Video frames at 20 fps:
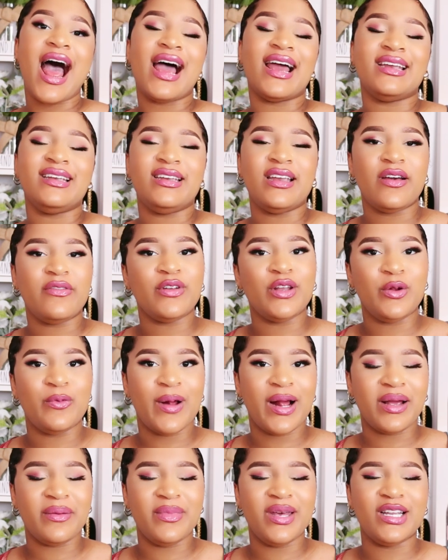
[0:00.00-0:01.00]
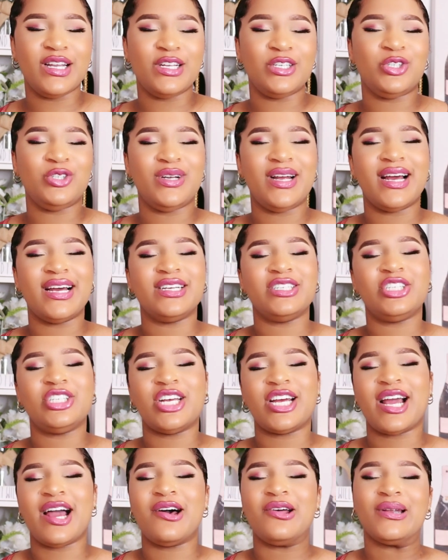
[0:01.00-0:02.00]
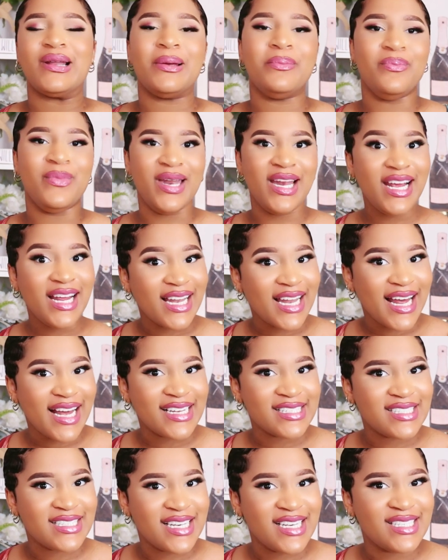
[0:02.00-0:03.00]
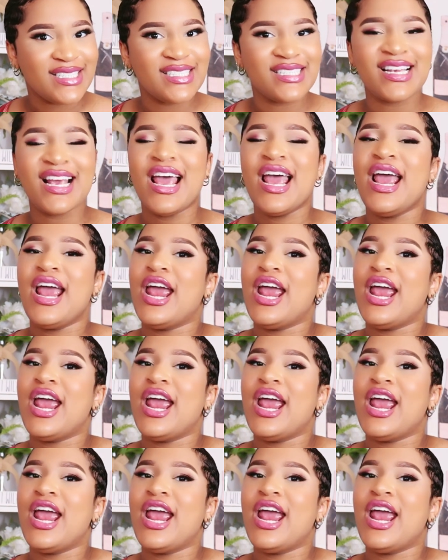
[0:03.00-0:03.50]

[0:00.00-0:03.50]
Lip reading: I definitely recommend that you guys check out Mini Classics